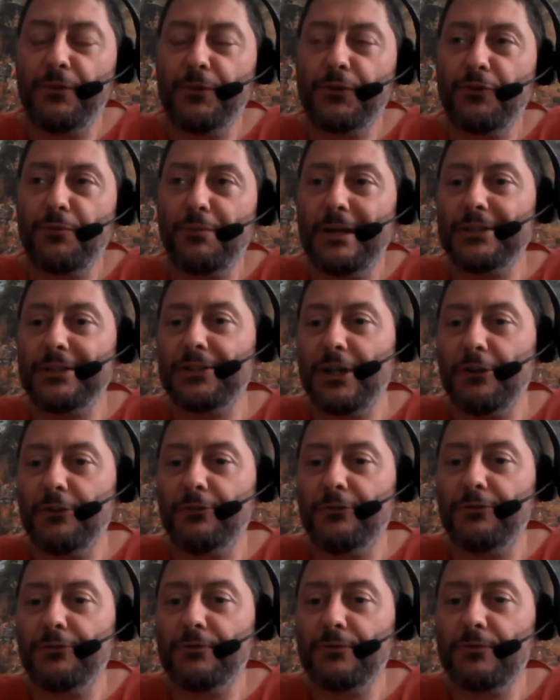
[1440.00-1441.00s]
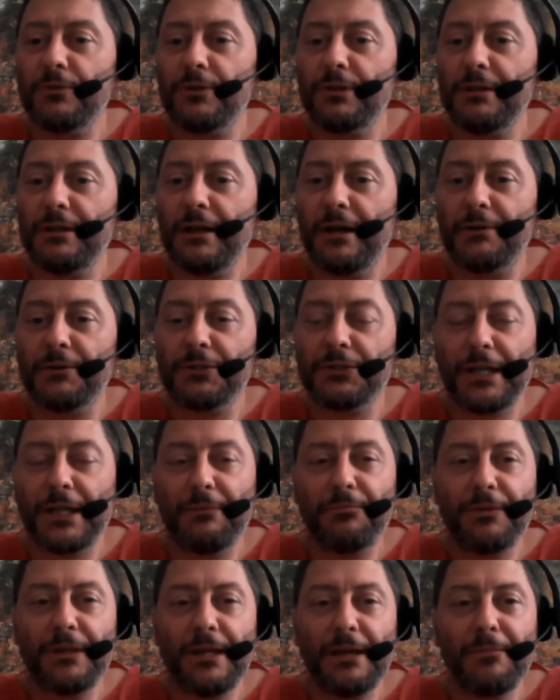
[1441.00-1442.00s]
for myself, I would say
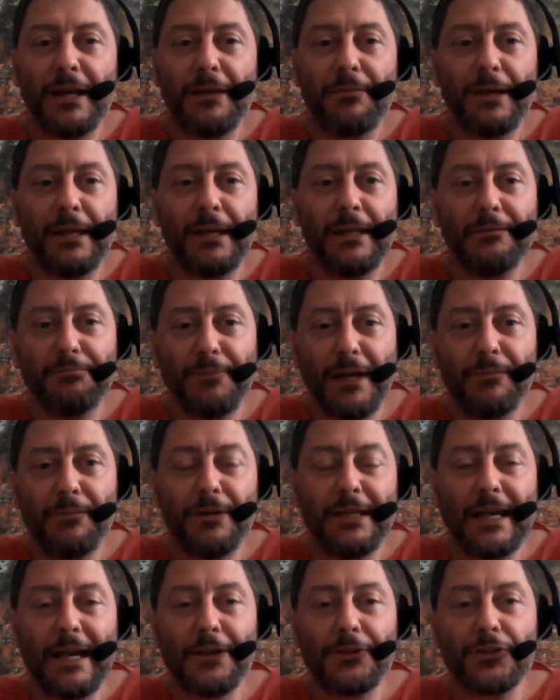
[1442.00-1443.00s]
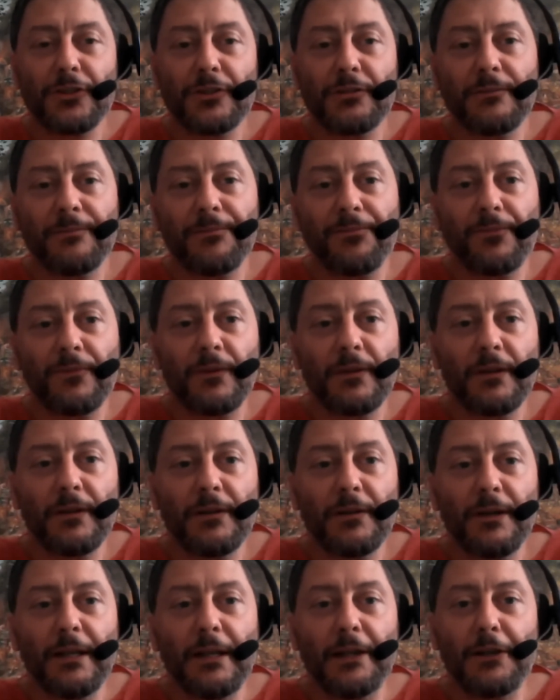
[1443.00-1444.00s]
yeah, maybe yes. And
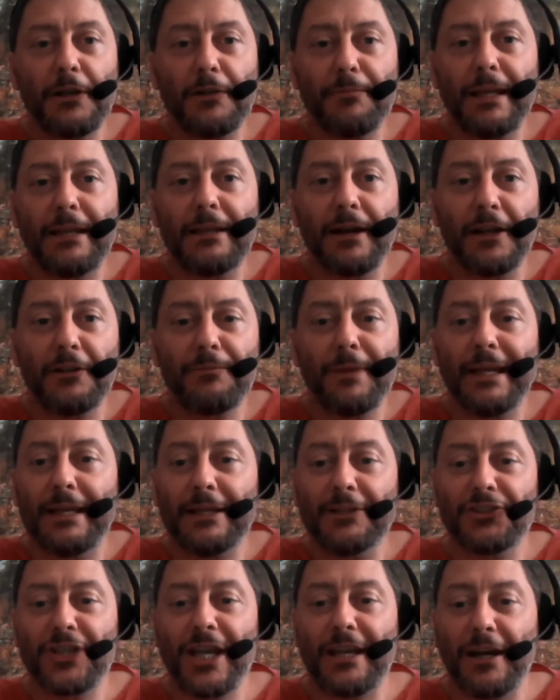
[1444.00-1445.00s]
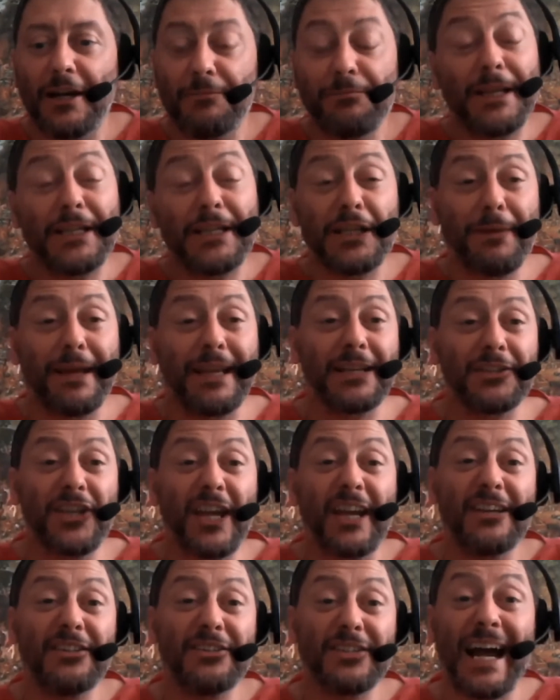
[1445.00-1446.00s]
I'd basically make a
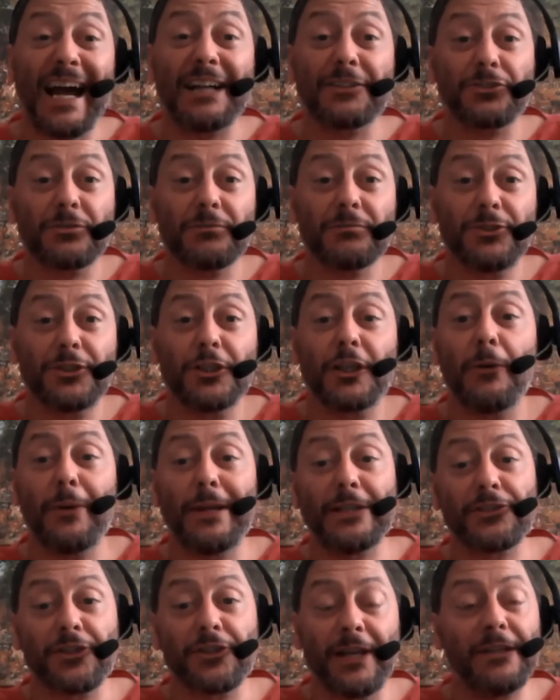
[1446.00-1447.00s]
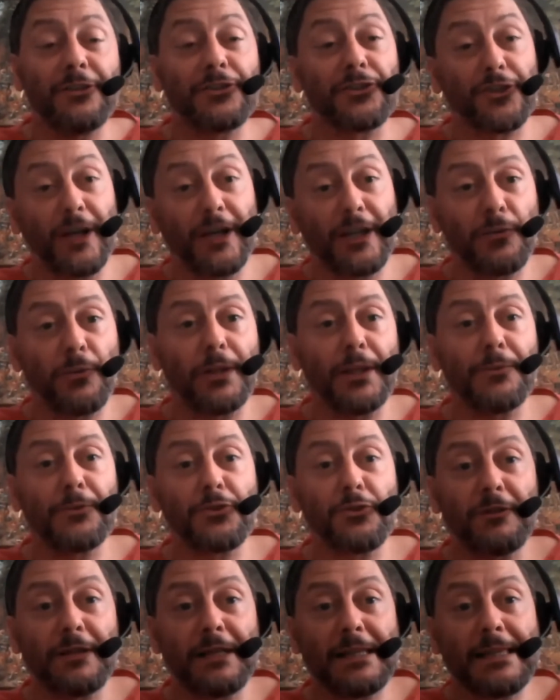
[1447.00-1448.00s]
second hat to go inside the one that was
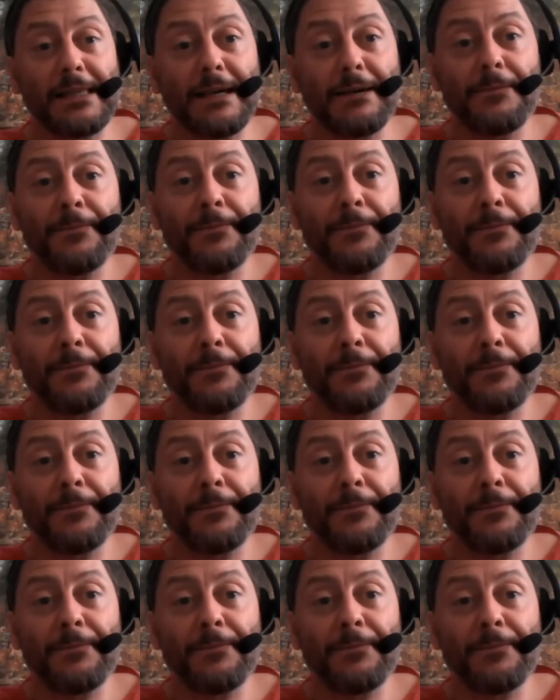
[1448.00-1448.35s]
already there.